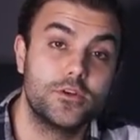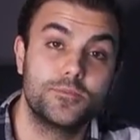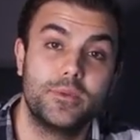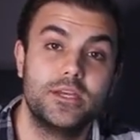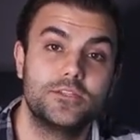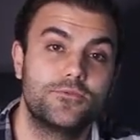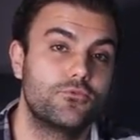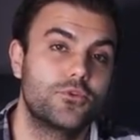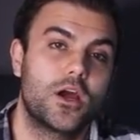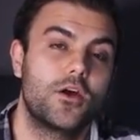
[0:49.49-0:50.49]
the speed of the
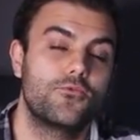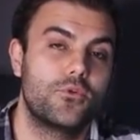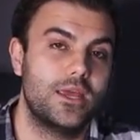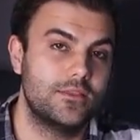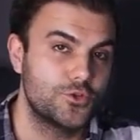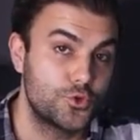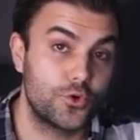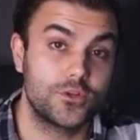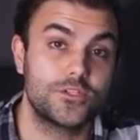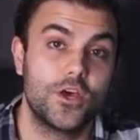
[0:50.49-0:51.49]
recovery in the
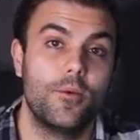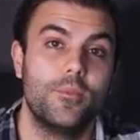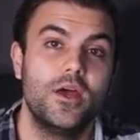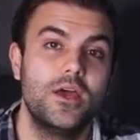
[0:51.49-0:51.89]
short term,